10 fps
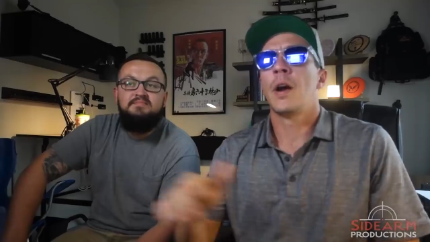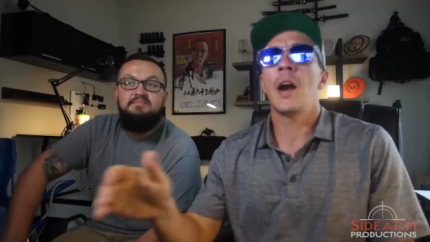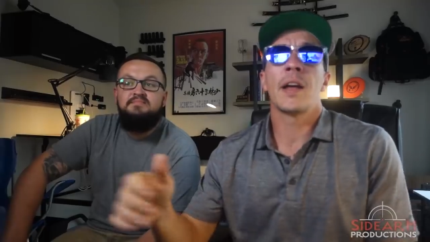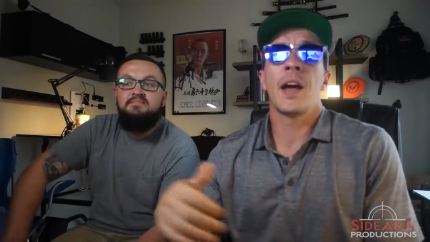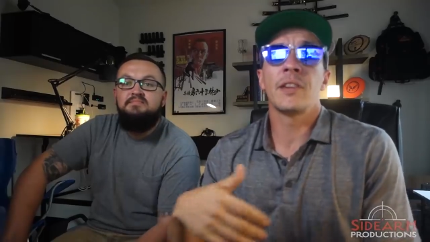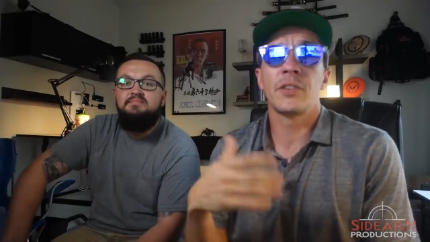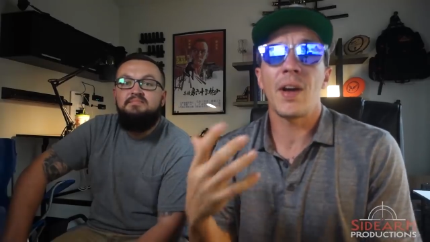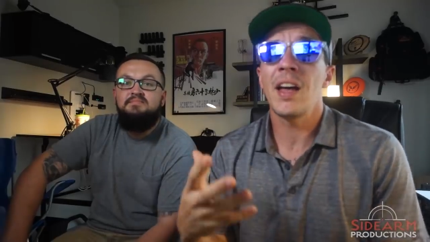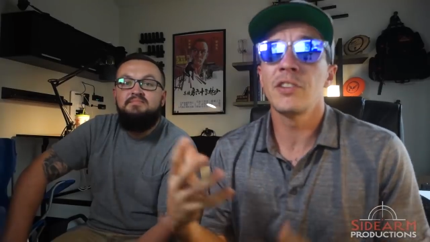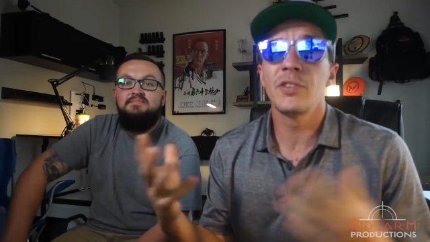Speaker 1: All right, guys. So
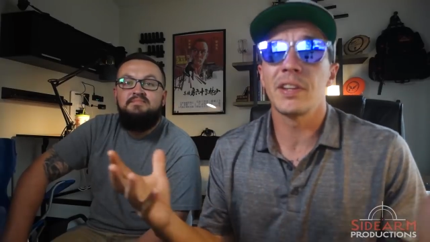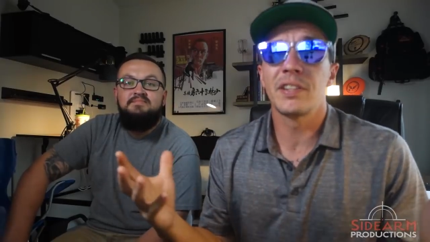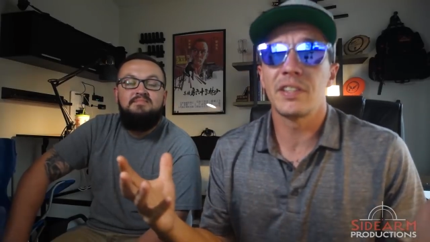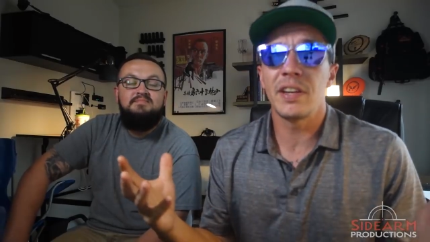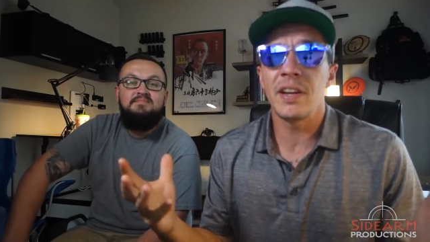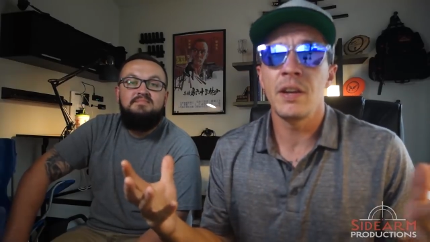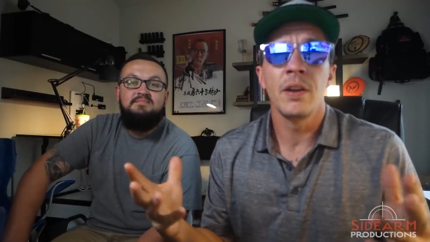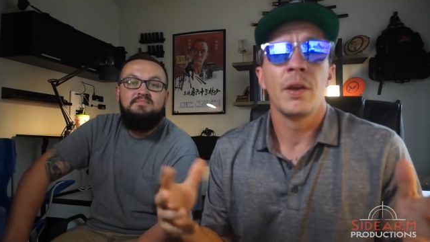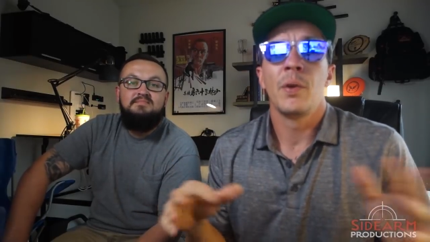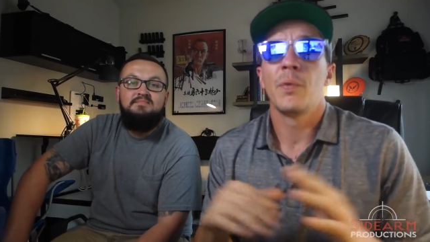as you can see,
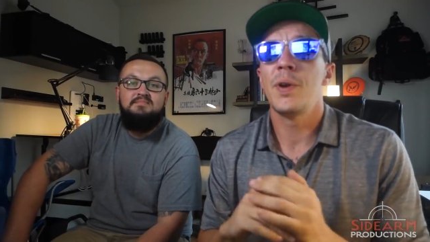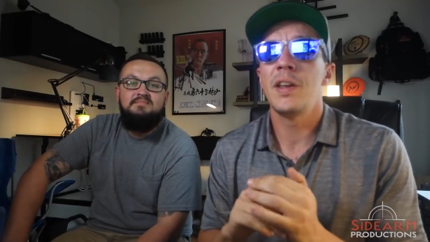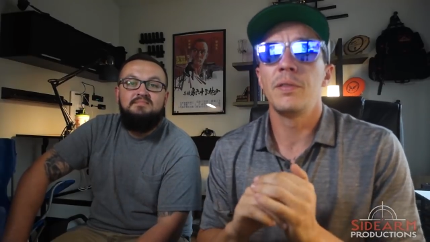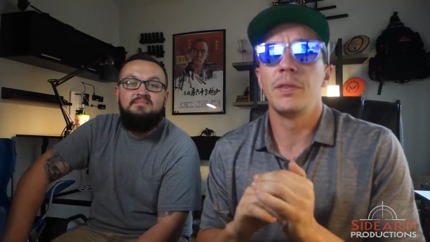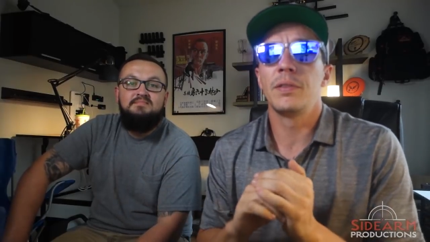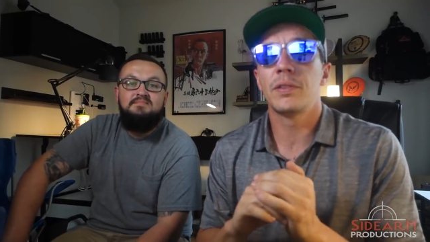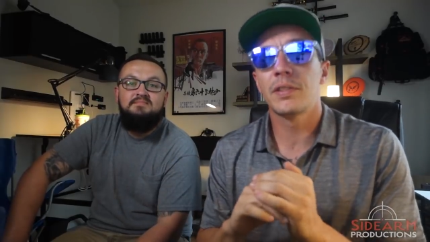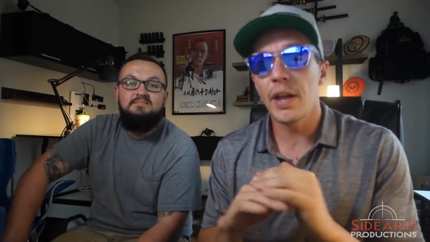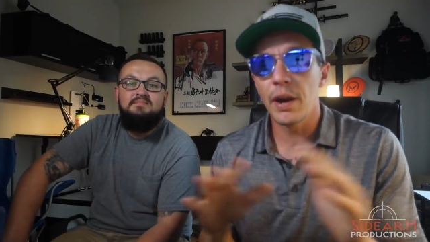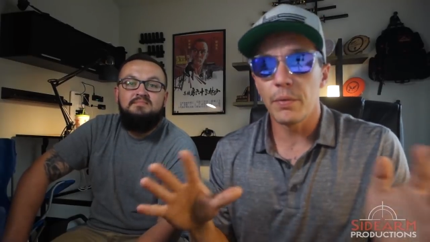we
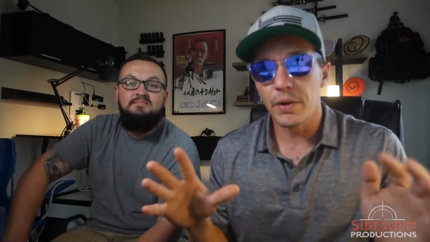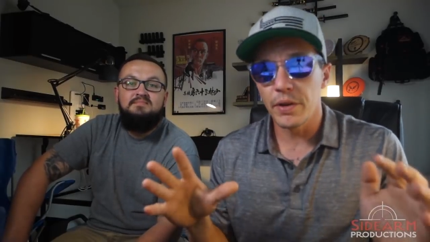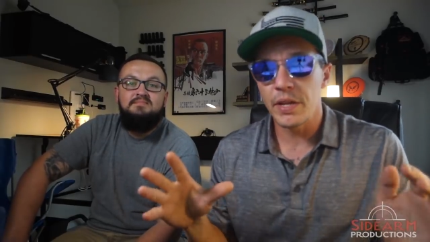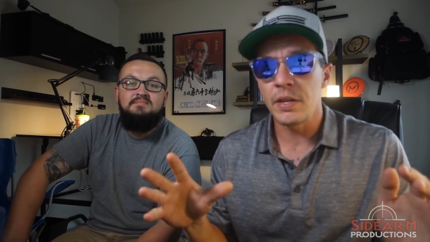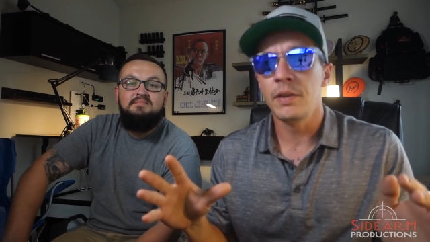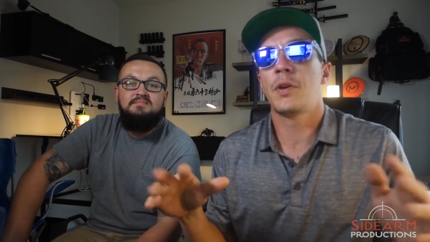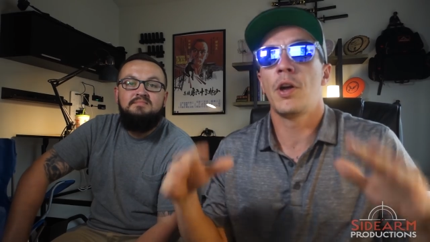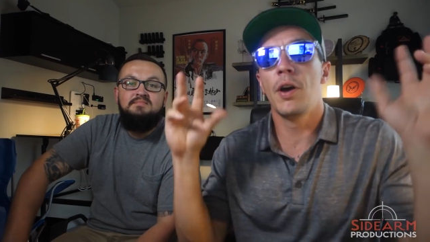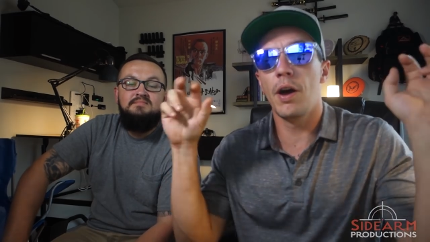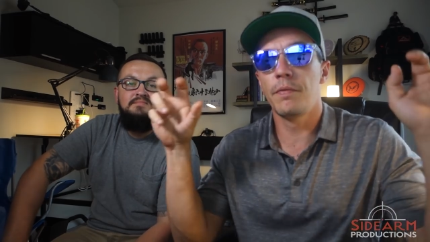didn't really
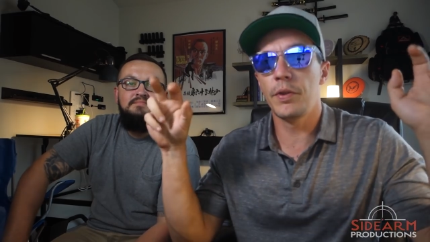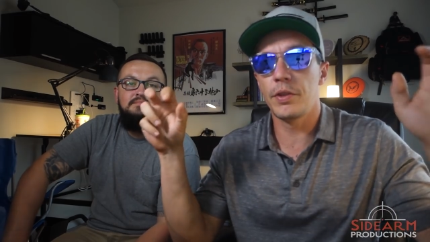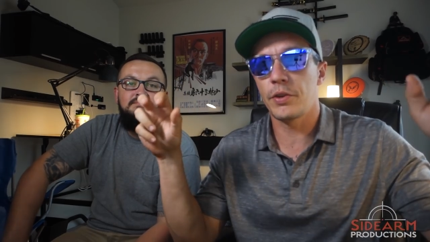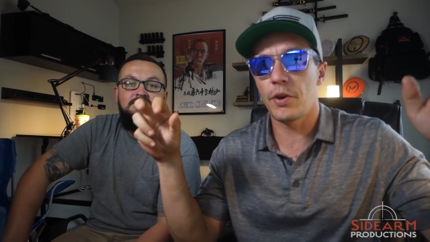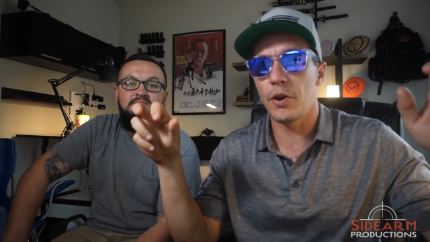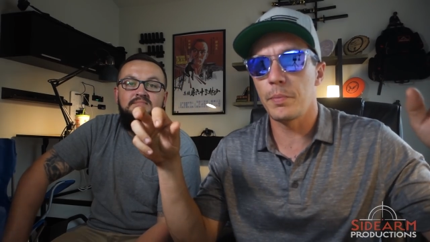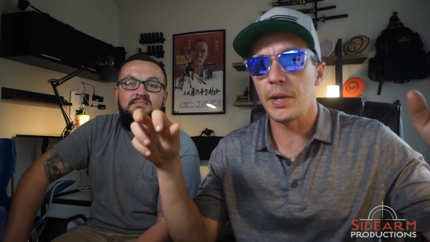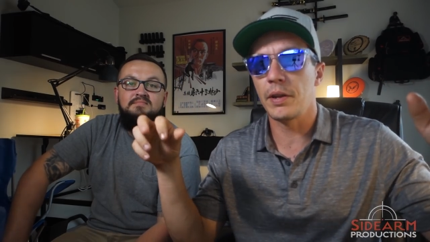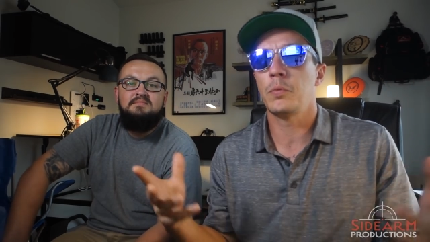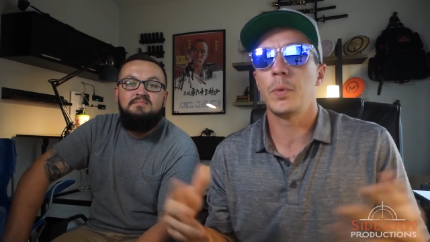cover the
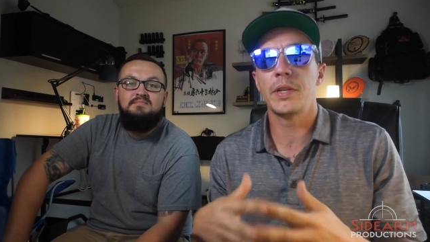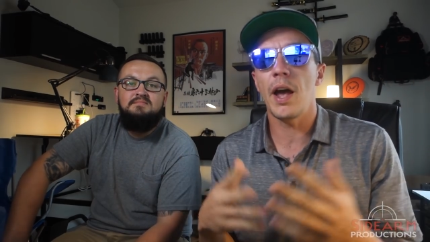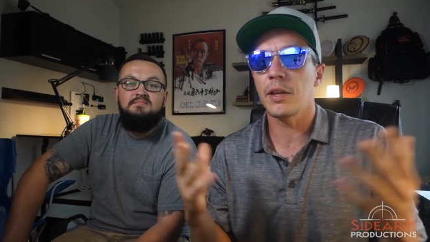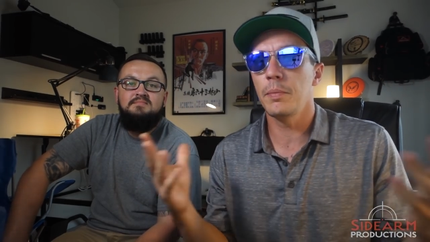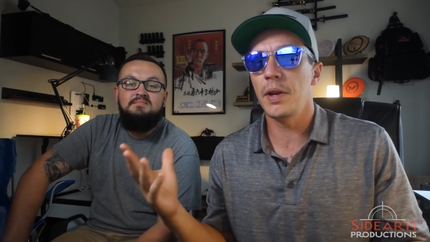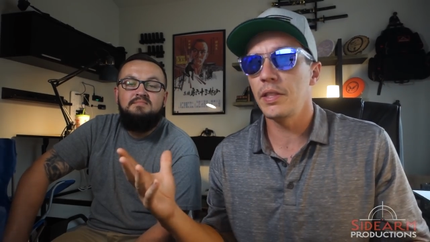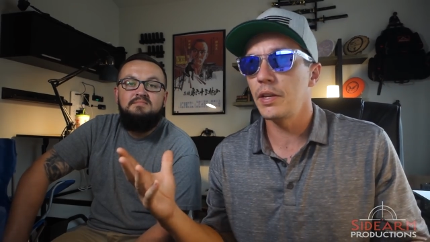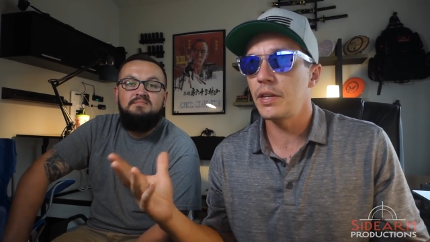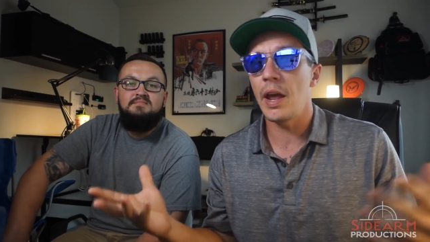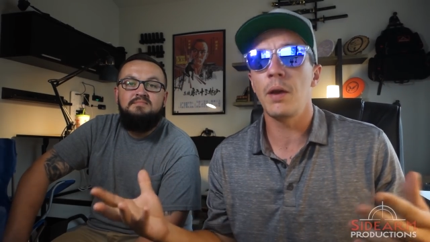tournament. We documented the
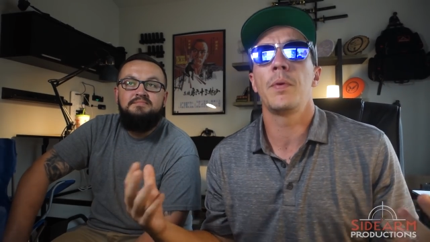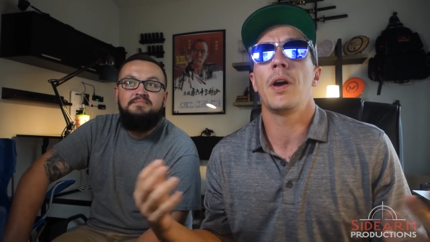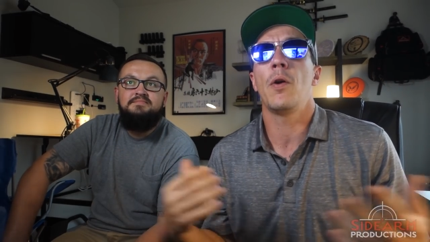day.